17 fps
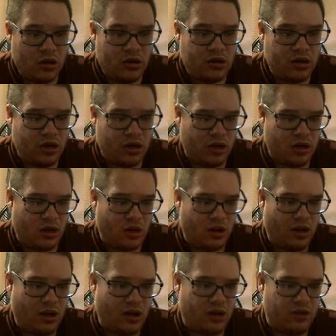
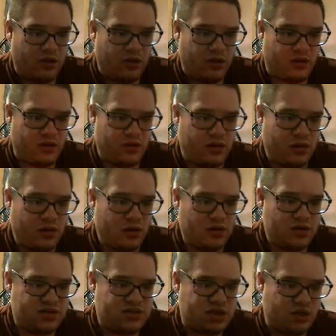Yeah,
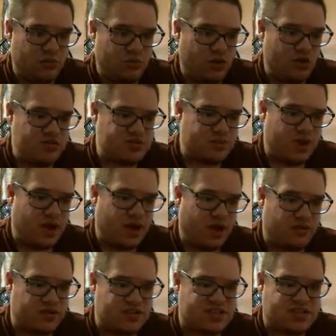the, some rooms may
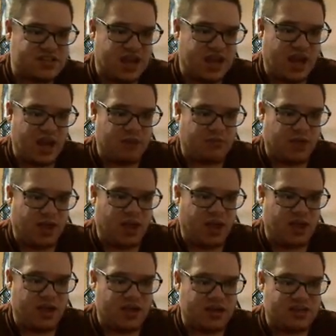have the same
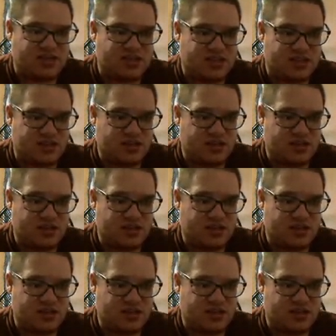things.